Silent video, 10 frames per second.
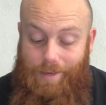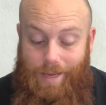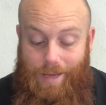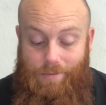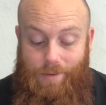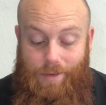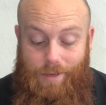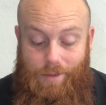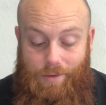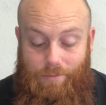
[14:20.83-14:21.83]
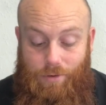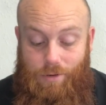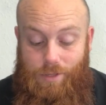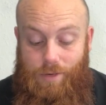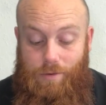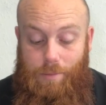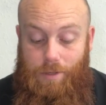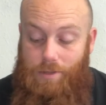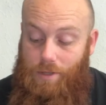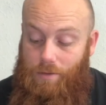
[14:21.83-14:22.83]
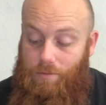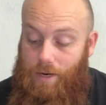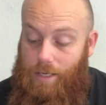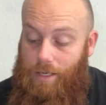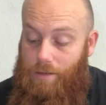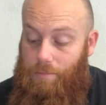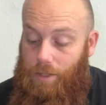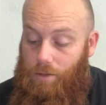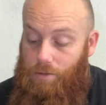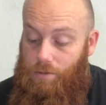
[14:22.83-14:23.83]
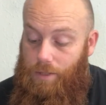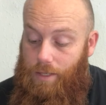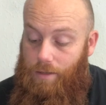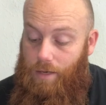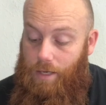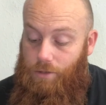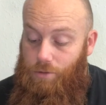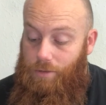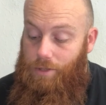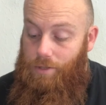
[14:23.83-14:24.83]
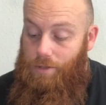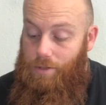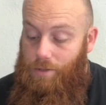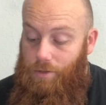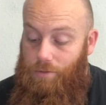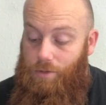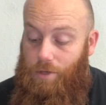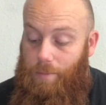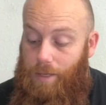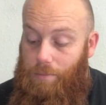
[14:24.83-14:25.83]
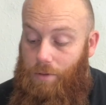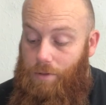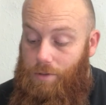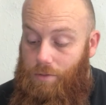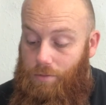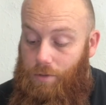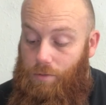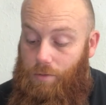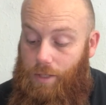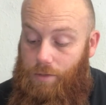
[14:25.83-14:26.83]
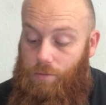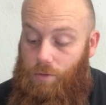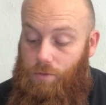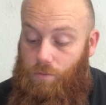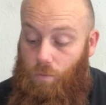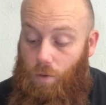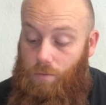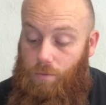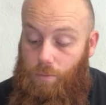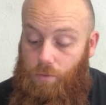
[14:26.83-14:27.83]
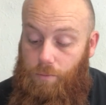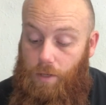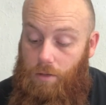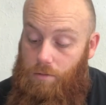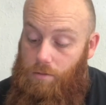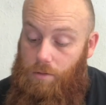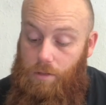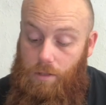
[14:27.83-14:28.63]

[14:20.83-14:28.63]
have the Infernus Heavy Bolter and the Frag Cannon be close together, like 2 inches. Use the command point. Real hit rolls of 1 for both models.